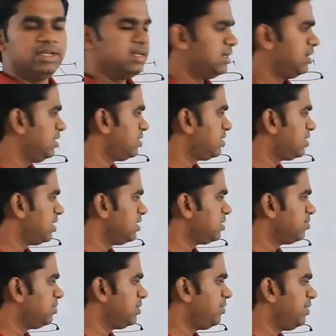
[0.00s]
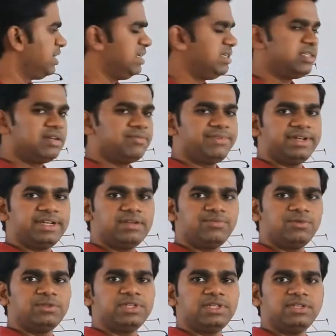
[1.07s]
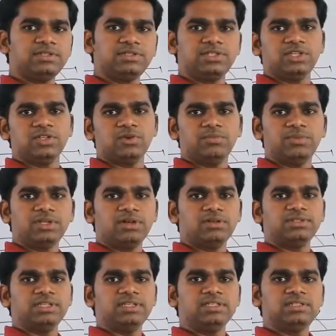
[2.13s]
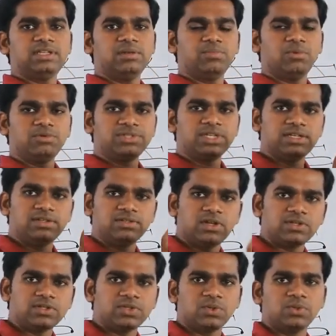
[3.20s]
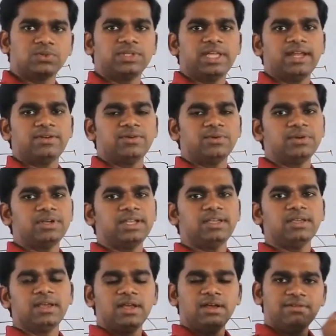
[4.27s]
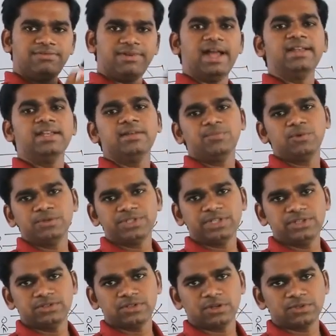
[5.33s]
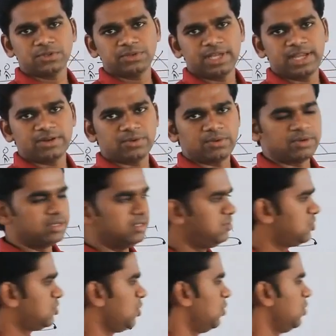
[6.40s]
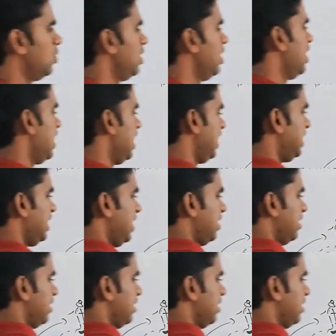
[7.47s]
Distance between initial and final position is 0 because initial position is also that only, final position is also that only. So again